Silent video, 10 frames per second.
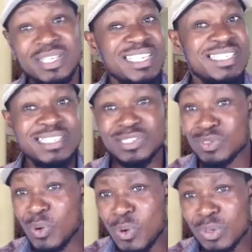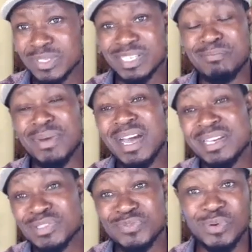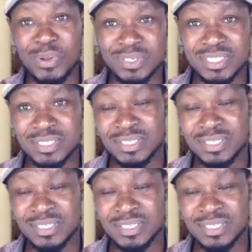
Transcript: it is always a man's fault